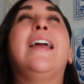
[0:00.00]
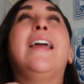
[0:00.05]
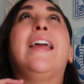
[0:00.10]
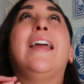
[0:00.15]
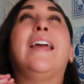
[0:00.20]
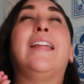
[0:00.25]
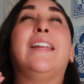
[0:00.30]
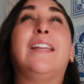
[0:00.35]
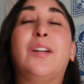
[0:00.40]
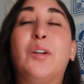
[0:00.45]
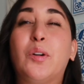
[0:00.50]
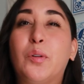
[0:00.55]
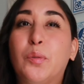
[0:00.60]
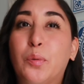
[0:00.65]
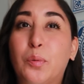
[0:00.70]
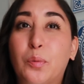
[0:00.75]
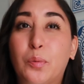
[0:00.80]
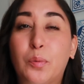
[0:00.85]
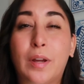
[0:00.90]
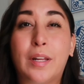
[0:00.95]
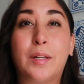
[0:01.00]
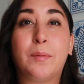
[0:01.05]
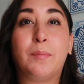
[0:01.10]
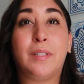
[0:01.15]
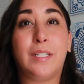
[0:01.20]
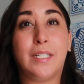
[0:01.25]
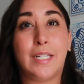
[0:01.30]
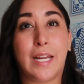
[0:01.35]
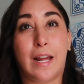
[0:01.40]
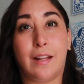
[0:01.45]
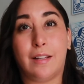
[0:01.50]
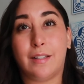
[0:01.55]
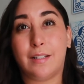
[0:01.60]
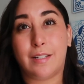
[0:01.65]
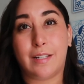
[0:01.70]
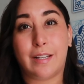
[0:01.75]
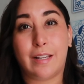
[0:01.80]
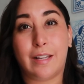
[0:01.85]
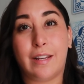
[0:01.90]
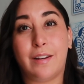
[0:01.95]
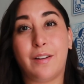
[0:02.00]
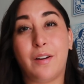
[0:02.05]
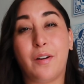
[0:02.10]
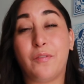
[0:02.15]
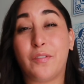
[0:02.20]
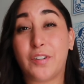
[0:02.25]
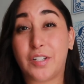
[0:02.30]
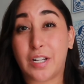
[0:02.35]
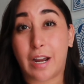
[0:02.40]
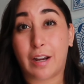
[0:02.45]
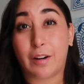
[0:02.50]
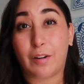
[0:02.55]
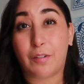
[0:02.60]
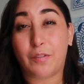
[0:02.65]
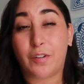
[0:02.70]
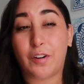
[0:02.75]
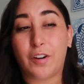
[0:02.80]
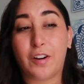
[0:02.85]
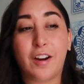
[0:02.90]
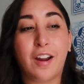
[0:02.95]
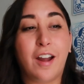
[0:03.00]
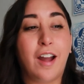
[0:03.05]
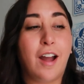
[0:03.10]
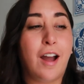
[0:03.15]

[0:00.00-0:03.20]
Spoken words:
and incredibly talented photographer.